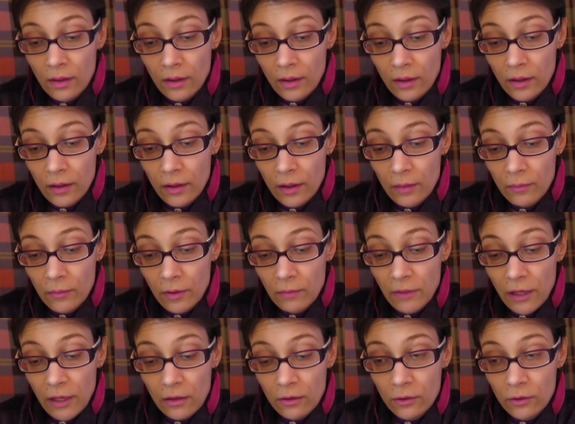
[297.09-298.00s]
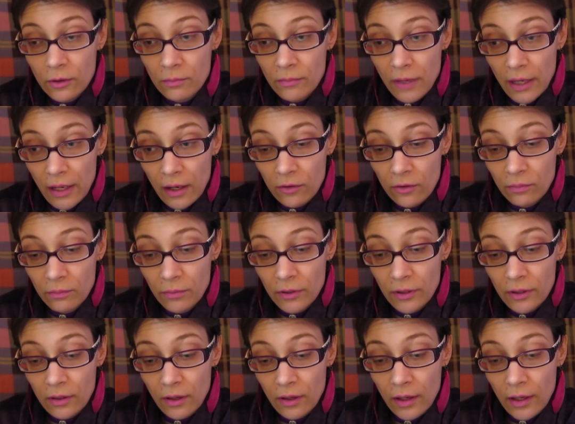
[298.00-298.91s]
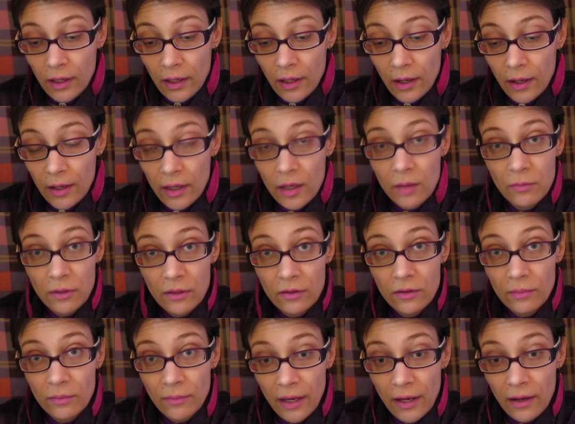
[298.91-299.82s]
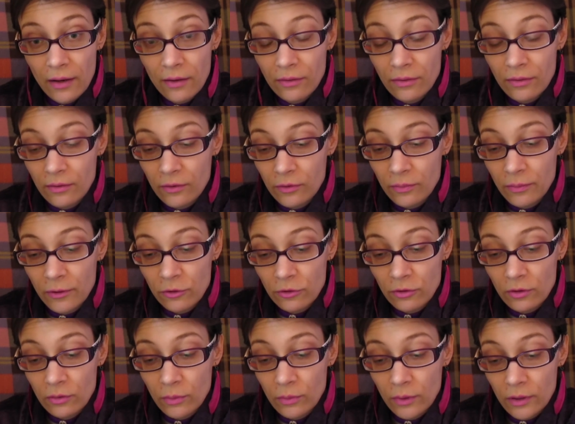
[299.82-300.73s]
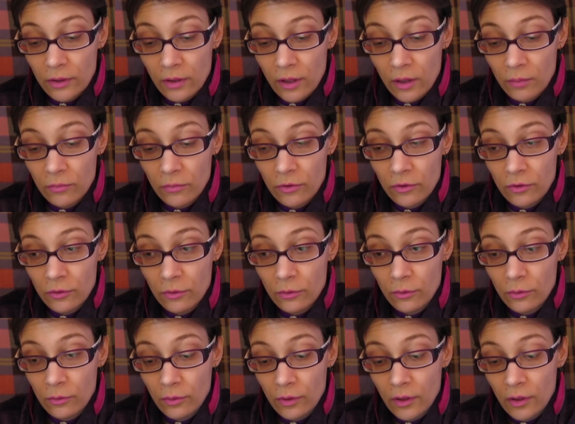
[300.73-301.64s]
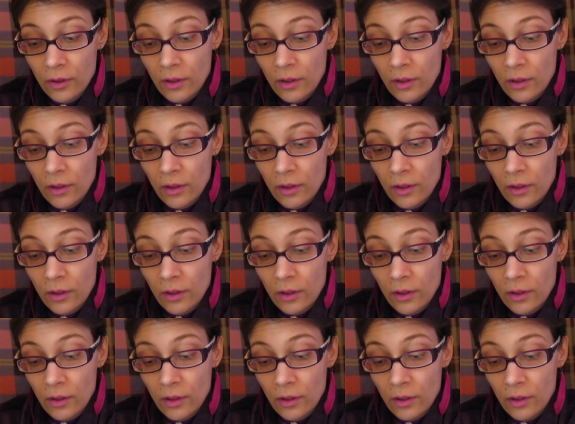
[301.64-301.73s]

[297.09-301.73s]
Um, I'm not good at math, but I, I am into math, especially when it comes to